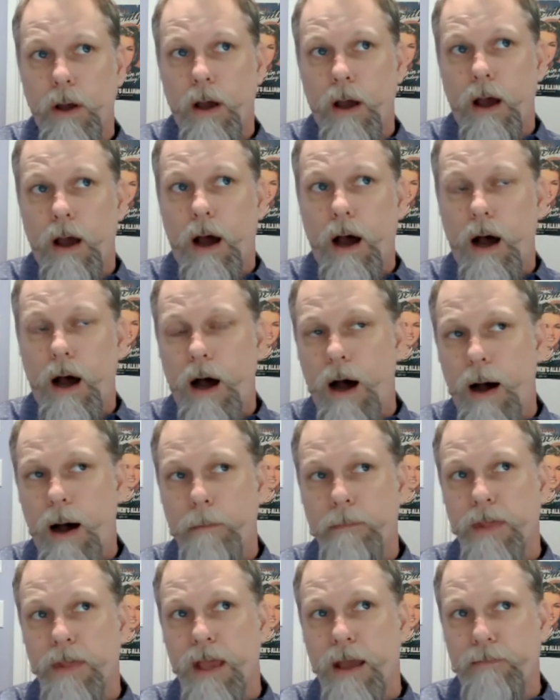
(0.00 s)

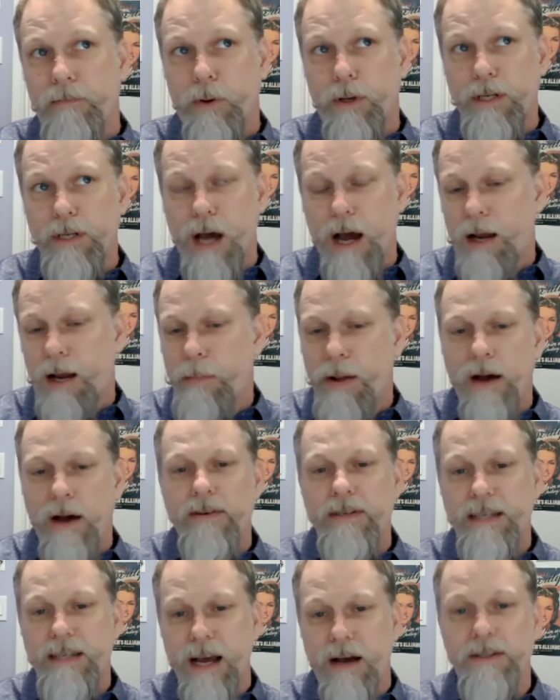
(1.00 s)
to if we talk
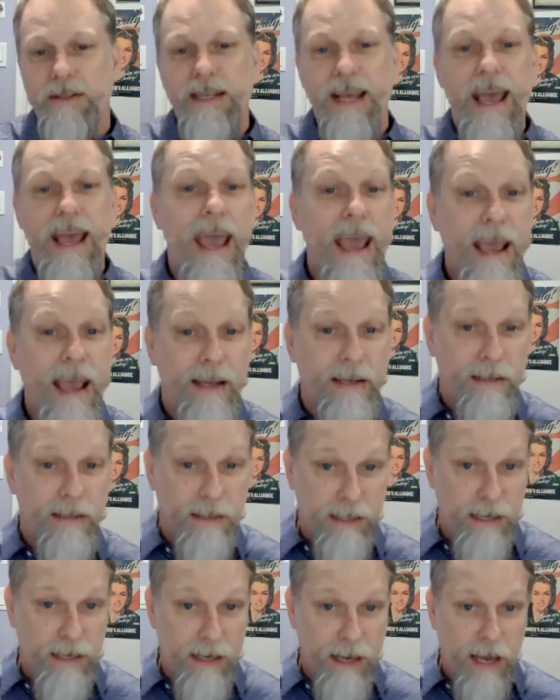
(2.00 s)
about Delta 8
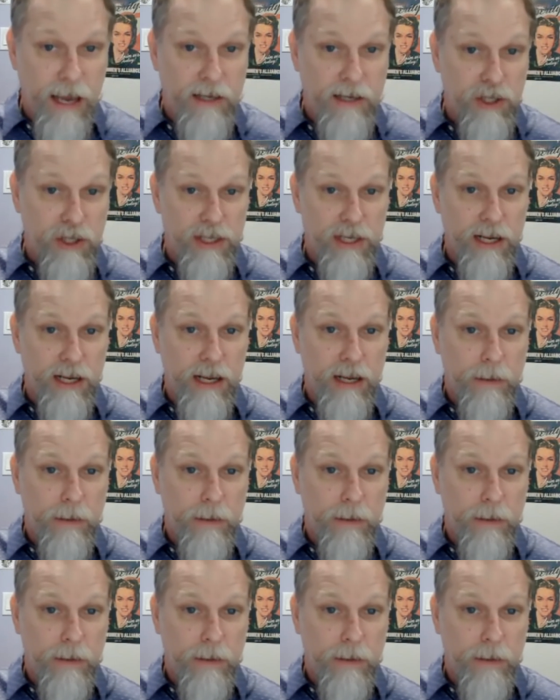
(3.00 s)
THC.